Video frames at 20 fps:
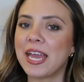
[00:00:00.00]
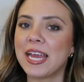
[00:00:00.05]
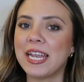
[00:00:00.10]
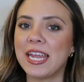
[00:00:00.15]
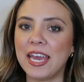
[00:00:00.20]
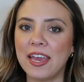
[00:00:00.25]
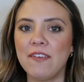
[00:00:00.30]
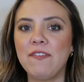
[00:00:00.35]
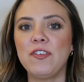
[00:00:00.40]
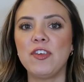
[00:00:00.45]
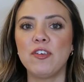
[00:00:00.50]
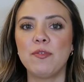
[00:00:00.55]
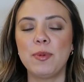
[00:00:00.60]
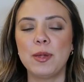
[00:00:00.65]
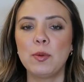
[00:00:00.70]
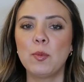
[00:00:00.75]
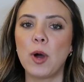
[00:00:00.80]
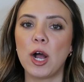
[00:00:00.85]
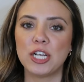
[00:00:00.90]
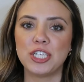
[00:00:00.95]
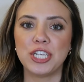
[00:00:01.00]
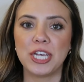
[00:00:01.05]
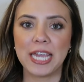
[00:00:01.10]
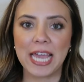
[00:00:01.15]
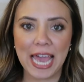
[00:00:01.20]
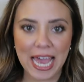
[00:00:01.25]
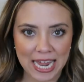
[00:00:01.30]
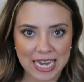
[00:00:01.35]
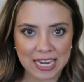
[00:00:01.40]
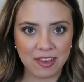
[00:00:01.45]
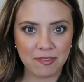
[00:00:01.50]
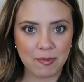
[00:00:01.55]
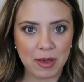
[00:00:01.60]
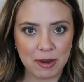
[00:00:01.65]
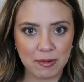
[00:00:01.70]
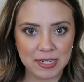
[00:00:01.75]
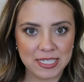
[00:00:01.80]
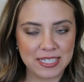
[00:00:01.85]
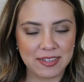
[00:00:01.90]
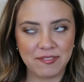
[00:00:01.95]
And if you've been watching any of
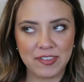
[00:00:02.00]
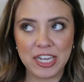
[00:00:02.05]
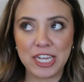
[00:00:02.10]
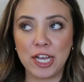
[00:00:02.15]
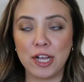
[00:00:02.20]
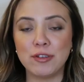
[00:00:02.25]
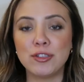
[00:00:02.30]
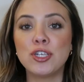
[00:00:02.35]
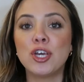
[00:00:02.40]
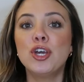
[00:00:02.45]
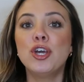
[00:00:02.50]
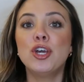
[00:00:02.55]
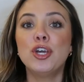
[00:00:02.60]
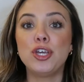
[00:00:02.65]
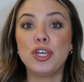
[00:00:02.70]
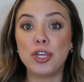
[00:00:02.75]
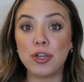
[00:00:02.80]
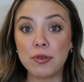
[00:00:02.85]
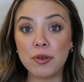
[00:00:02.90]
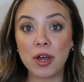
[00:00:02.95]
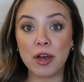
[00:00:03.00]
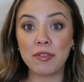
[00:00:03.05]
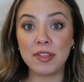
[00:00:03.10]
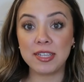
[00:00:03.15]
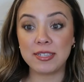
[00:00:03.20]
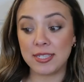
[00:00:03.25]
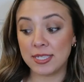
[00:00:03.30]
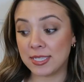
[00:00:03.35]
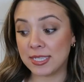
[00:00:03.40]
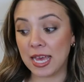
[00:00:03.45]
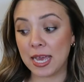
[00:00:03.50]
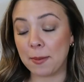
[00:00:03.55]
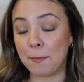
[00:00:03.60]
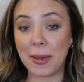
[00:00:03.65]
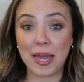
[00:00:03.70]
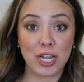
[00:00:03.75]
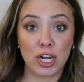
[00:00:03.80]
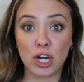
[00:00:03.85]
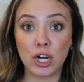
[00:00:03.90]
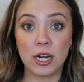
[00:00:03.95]
my recent videos, you know this is like
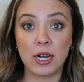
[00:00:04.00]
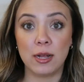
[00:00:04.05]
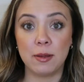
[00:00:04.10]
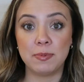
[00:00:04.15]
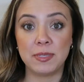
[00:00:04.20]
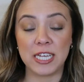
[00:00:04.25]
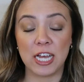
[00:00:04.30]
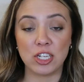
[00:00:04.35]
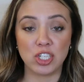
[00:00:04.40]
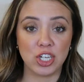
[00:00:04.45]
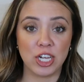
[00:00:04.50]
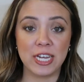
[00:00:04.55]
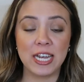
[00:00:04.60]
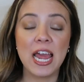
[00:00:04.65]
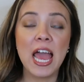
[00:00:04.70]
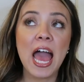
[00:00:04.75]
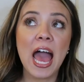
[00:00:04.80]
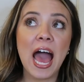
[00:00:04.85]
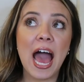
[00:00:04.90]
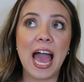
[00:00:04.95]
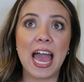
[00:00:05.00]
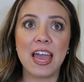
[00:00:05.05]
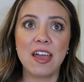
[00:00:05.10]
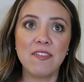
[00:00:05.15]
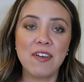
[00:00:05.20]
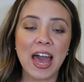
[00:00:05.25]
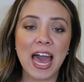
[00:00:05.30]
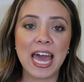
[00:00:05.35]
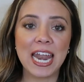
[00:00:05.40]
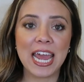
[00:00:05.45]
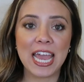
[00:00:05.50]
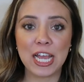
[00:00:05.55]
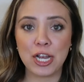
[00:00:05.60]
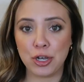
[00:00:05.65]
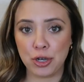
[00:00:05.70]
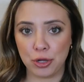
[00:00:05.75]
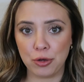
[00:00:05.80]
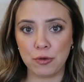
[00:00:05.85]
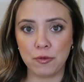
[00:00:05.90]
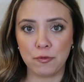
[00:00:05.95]
my current obsession. I have had
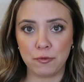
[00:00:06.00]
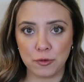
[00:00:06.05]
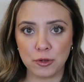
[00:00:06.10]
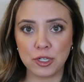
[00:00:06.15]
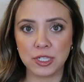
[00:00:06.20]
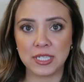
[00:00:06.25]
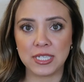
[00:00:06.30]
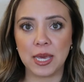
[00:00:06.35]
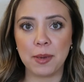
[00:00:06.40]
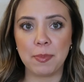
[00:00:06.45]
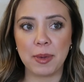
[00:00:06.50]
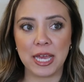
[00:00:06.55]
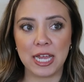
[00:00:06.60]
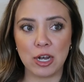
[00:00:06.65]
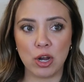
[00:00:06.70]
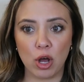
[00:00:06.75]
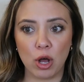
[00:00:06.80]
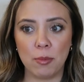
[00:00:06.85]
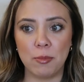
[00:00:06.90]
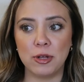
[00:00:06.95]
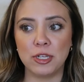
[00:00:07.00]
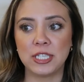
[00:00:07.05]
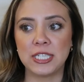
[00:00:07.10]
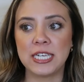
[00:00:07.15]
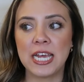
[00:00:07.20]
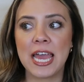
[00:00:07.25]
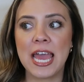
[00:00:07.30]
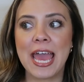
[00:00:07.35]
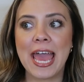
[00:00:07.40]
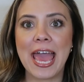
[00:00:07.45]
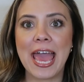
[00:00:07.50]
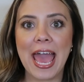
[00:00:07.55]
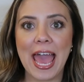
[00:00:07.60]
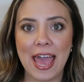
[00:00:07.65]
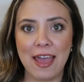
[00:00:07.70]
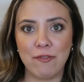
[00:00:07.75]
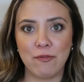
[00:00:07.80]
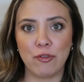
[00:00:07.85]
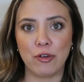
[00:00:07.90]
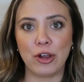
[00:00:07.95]
a new full zip in almost
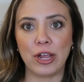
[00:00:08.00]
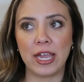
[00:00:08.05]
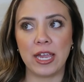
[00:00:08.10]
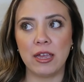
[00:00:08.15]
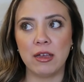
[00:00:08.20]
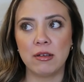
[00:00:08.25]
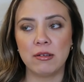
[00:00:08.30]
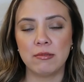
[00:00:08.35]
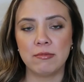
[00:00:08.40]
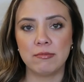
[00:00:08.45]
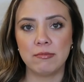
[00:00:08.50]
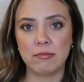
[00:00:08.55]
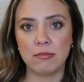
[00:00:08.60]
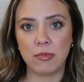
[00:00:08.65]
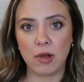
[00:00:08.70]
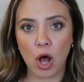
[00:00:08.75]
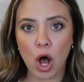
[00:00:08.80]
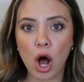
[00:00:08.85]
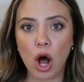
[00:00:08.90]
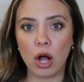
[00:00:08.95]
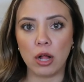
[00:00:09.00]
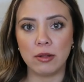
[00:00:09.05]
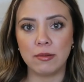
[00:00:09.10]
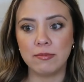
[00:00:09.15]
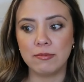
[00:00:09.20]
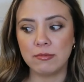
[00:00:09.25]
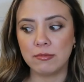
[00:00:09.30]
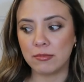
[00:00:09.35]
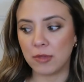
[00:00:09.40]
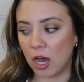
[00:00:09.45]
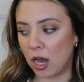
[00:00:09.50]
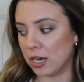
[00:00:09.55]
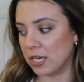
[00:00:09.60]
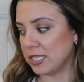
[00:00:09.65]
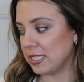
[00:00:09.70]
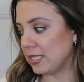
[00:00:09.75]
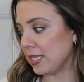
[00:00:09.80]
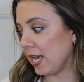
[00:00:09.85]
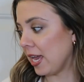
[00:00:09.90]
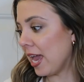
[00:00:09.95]
every haul,
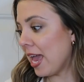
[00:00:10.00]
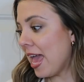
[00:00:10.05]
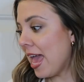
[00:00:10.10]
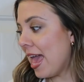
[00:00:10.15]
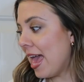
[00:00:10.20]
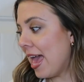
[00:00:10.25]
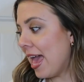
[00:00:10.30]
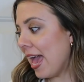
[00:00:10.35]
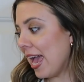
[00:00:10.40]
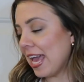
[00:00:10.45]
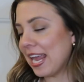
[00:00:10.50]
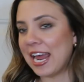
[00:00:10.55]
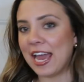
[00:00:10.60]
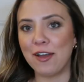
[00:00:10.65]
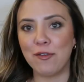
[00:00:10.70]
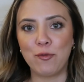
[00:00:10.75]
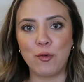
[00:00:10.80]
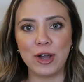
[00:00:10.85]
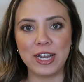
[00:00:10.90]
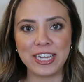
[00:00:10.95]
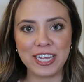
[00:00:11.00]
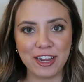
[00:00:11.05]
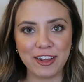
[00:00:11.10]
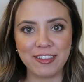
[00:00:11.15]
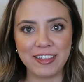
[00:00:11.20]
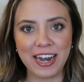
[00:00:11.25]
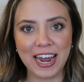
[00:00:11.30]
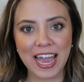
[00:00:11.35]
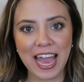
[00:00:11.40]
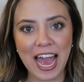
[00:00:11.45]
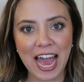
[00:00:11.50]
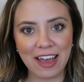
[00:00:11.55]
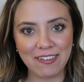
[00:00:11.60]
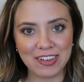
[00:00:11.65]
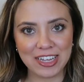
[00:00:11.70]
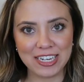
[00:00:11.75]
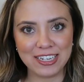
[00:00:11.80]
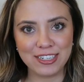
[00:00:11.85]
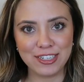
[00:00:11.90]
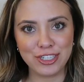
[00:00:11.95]
honestly. And I have one here that I
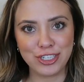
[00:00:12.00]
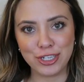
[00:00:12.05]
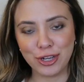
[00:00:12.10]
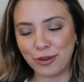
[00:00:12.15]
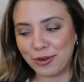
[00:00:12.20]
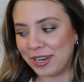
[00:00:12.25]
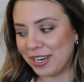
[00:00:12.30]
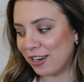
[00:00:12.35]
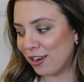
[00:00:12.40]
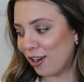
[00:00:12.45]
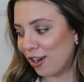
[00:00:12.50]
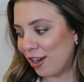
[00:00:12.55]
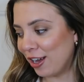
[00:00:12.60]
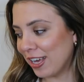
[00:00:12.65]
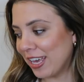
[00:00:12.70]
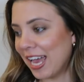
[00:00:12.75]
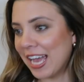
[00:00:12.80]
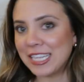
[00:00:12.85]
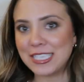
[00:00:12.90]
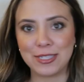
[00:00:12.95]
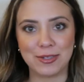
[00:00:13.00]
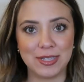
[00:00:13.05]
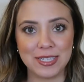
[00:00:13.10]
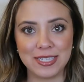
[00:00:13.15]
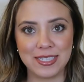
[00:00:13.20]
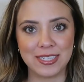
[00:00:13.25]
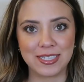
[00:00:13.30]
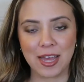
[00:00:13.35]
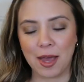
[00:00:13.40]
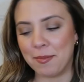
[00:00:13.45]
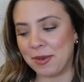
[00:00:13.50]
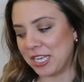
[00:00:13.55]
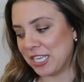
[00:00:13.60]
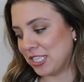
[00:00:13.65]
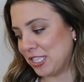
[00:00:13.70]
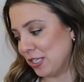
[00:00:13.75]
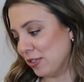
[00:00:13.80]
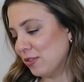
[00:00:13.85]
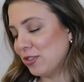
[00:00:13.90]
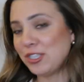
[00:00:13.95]
haven't showed in a haul yet, so this is
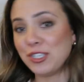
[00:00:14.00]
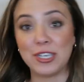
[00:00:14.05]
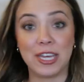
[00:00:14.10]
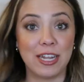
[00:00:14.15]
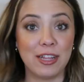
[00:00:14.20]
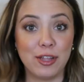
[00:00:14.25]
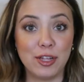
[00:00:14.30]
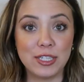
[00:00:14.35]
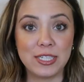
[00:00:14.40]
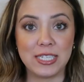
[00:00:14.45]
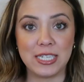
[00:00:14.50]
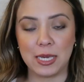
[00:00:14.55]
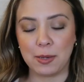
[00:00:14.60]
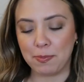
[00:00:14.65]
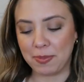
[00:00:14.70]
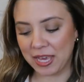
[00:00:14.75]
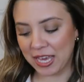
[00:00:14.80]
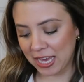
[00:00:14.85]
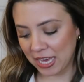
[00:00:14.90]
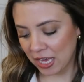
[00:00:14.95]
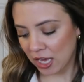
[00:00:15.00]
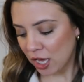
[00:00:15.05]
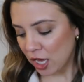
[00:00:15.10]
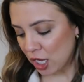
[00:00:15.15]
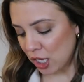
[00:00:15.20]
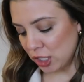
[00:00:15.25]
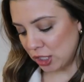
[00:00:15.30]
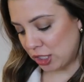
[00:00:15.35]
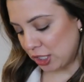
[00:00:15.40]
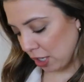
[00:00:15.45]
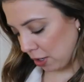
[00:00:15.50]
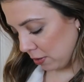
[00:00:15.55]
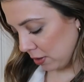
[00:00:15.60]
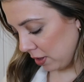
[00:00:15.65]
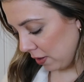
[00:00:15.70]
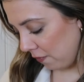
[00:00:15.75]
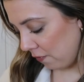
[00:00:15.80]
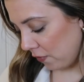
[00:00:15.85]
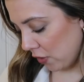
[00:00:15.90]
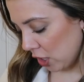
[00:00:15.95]
coming soon, so you get a little sneak peek.
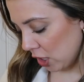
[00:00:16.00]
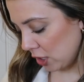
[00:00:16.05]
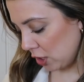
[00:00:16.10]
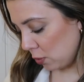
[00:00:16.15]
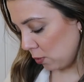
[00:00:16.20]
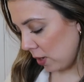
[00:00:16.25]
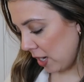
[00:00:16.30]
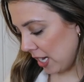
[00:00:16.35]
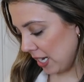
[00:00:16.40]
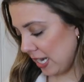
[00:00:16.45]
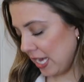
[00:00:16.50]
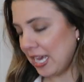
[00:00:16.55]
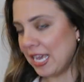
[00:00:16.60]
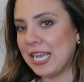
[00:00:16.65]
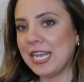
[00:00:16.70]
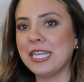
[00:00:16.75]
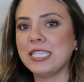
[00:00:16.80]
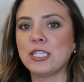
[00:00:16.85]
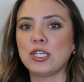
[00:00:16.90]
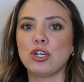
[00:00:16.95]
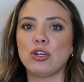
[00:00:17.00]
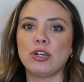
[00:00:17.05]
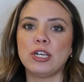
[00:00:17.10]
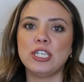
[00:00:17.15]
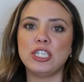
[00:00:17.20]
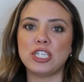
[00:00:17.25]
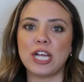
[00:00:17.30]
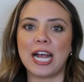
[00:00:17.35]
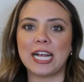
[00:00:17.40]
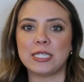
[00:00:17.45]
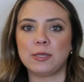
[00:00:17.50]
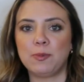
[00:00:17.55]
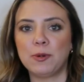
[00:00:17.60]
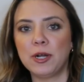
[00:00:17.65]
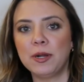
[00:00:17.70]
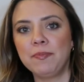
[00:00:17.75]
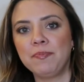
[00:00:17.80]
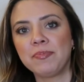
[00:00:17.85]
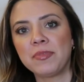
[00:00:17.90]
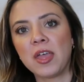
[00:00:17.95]
So the first one is Green
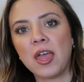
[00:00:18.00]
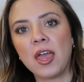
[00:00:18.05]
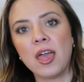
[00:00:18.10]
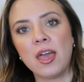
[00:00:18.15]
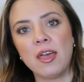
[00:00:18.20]
Jasper.